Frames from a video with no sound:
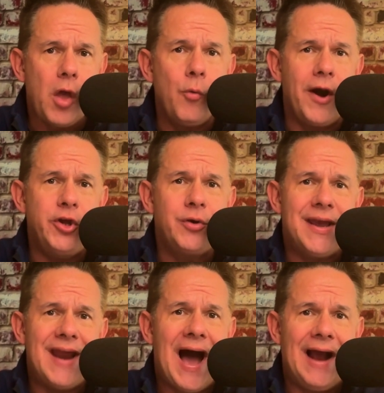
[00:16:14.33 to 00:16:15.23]
where you
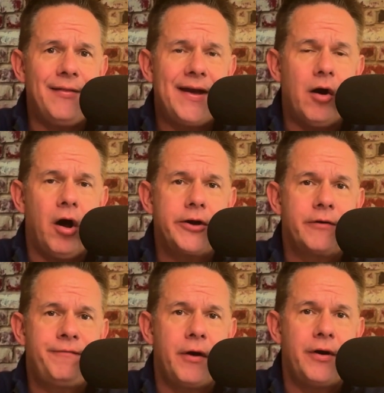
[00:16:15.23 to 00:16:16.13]
can highlight all
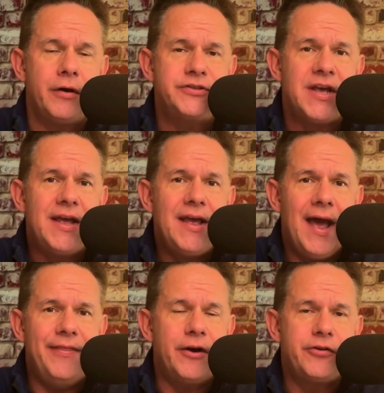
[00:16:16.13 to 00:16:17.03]
your photos,
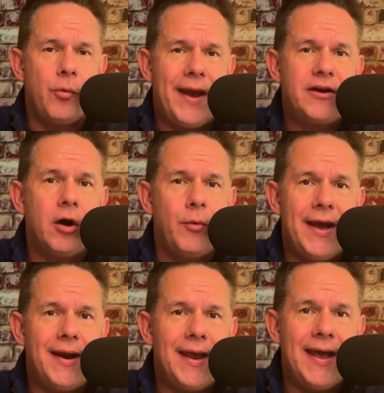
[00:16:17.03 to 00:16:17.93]
and there's a way to go
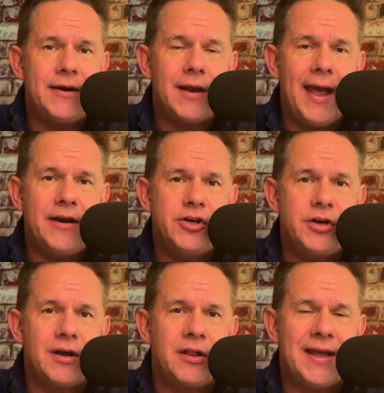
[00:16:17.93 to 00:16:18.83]
in and
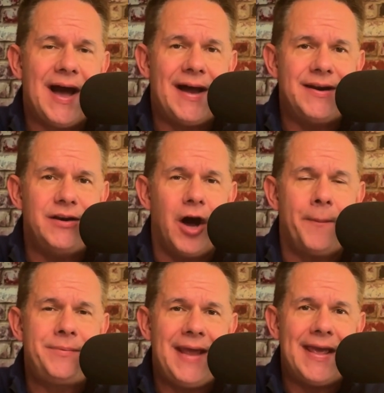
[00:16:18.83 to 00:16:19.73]
click on and
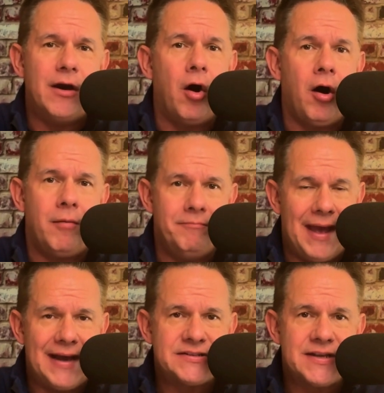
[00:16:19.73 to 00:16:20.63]
update all
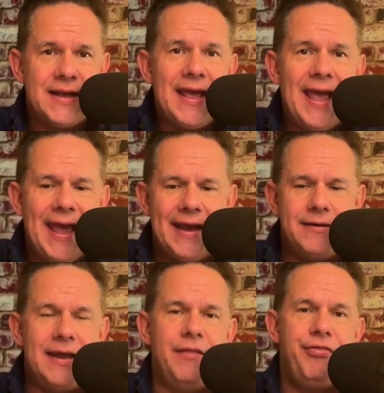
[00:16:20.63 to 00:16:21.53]
masks.
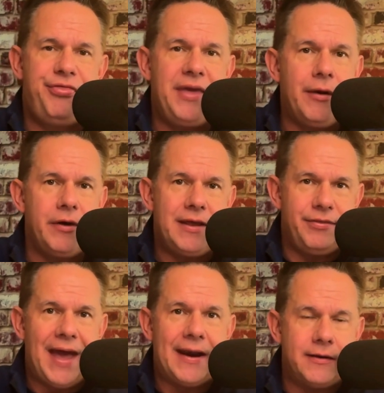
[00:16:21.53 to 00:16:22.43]
And in theory,
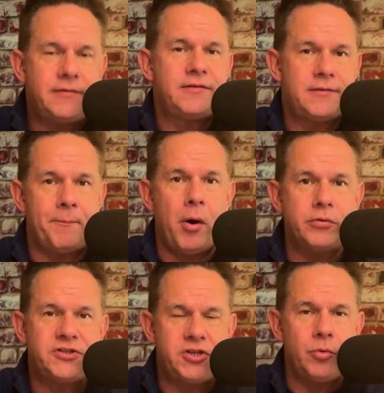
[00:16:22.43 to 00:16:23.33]
that is
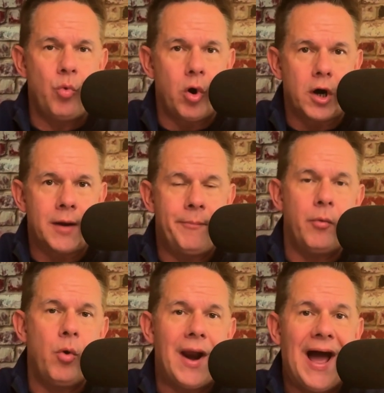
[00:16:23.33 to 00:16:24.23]
supposed to work.
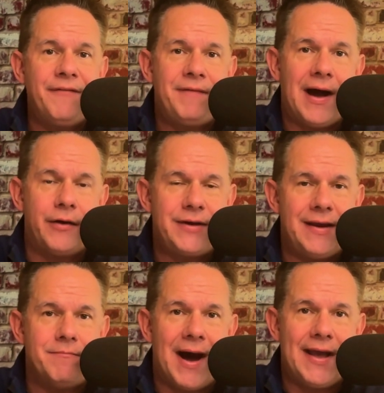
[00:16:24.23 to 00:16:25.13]
But what I found
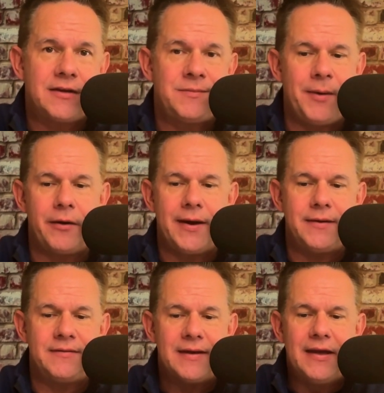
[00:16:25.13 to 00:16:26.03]
in my
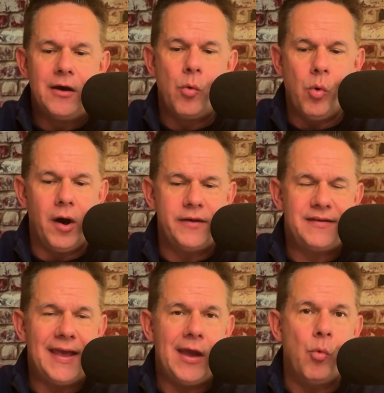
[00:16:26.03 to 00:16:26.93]
experience was
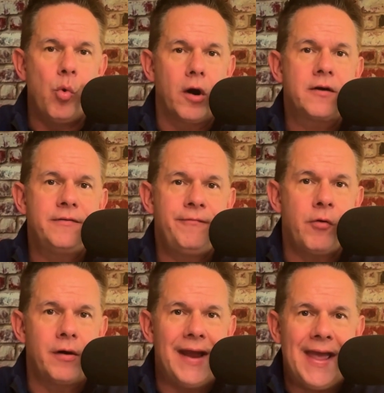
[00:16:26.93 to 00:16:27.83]
it worked
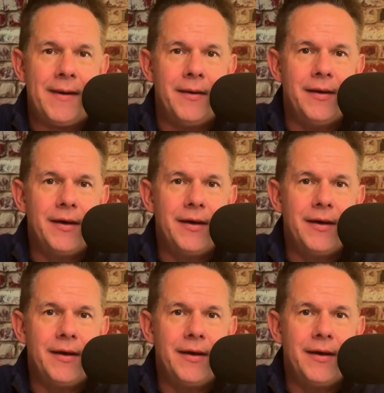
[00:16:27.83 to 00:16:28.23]
for a